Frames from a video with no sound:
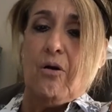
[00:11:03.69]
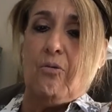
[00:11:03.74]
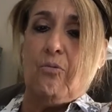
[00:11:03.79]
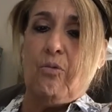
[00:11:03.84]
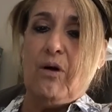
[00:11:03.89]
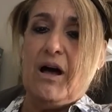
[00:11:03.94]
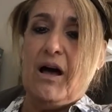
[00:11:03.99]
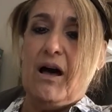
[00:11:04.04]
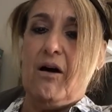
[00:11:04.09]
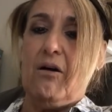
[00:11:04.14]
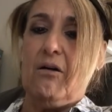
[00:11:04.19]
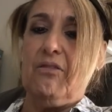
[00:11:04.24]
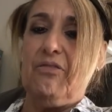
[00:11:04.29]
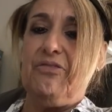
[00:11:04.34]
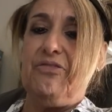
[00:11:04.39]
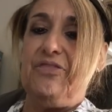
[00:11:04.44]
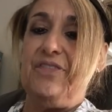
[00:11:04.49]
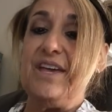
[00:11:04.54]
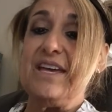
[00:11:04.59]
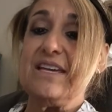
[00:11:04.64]

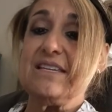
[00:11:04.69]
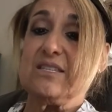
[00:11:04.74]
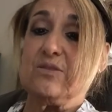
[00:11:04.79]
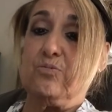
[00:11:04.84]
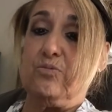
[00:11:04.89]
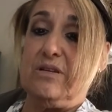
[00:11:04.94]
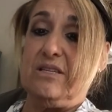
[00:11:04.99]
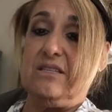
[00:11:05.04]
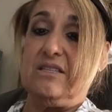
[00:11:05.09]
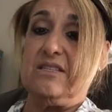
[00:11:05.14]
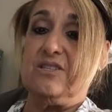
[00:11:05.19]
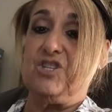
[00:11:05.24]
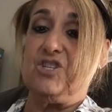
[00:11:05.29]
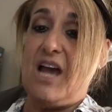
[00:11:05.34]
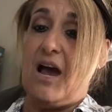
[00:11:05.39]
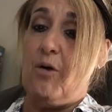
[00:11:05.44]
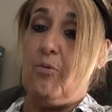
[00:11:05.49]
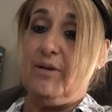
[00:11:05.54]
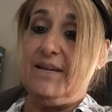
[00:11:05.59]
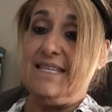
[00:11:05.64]
Well, this was,
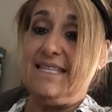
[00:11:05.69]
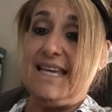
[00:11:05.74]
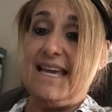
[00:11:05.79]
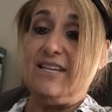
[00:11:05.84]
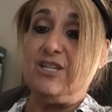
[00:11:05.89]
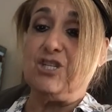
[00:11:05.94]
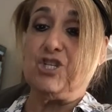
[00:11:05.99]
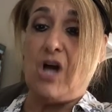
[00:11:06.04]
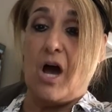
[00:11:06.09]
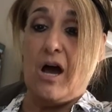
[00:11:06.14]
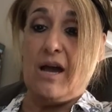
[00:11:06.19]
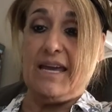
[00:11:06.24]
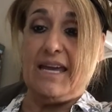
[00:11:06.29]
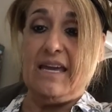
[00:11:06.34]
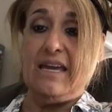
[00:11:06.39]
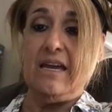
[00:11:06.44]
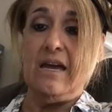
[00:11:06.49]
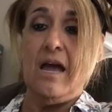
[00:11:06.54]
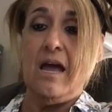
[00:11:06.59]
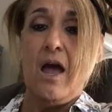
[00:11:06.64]
shall we say,
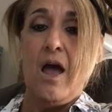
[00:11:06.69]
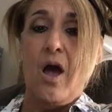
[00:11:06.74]
shocking.